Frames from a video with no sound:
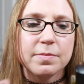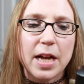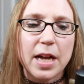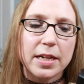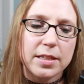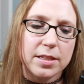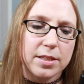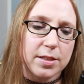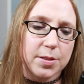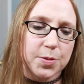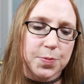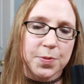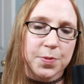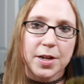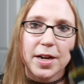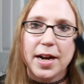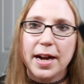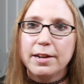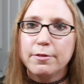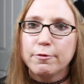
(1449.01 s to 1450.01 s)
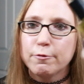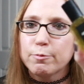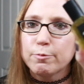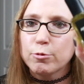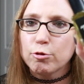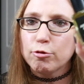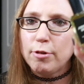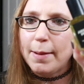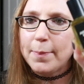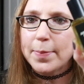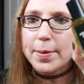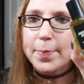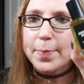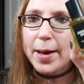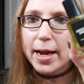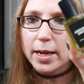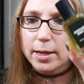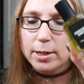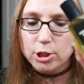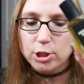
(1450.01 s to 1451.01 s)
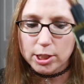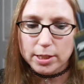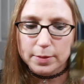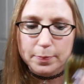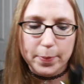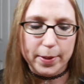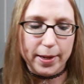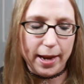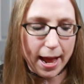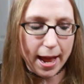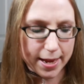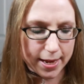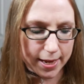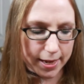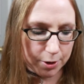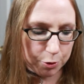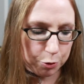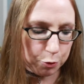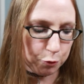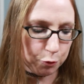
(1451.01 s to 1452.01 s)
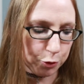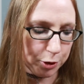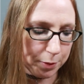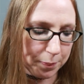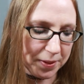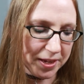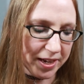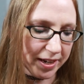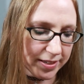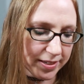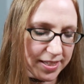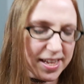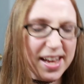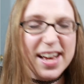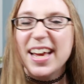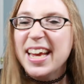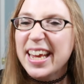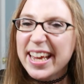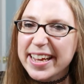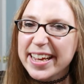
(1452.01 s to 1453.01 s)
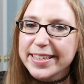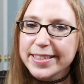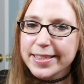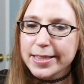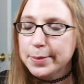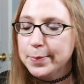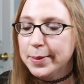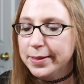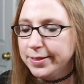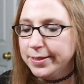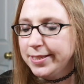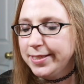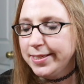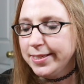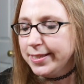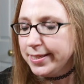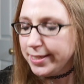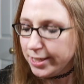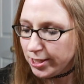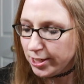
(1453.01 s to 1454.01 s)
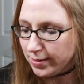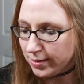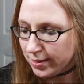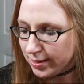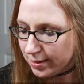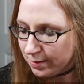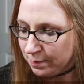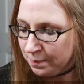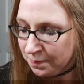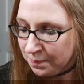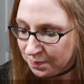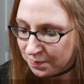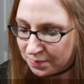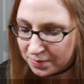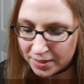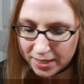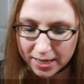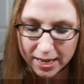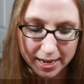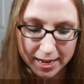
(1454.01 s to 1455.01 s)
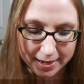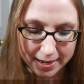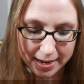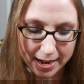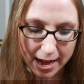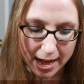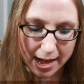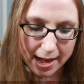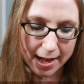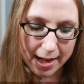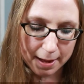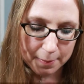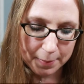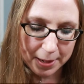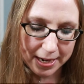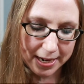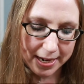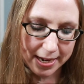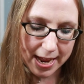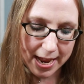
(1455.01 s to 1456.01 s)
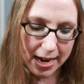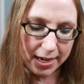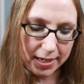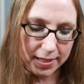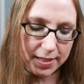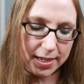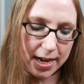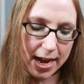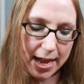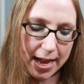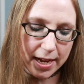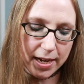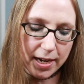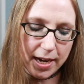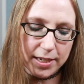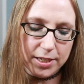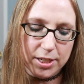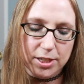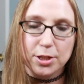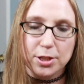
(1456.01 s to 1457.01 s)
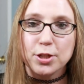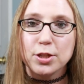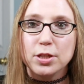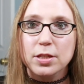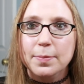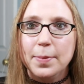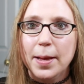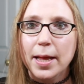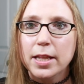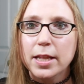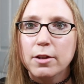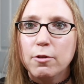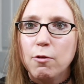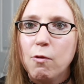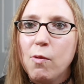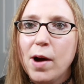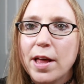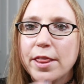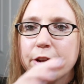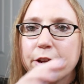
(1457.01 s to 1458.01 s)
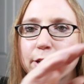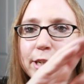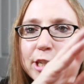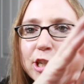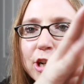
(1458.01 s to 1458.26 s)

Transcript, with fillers: That's kind of crappy packaging, but I can get over it because it smells delicious. Um, next, I got the Smell of Weather